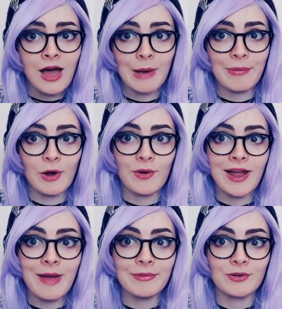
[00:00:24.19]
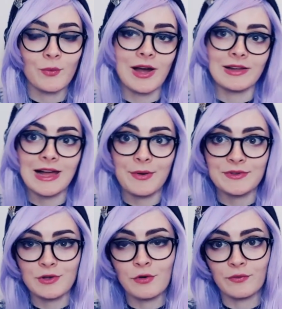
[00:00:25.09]
about what happened while I
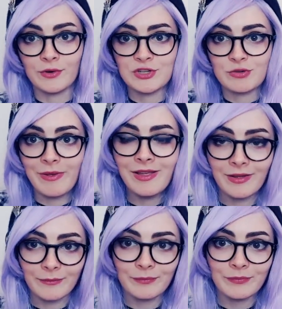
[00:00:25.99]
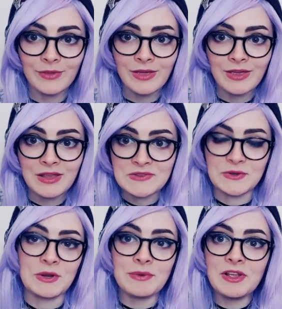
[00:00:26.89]
was over in Japan.
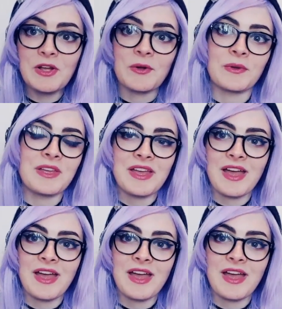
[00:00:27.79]
So here we go.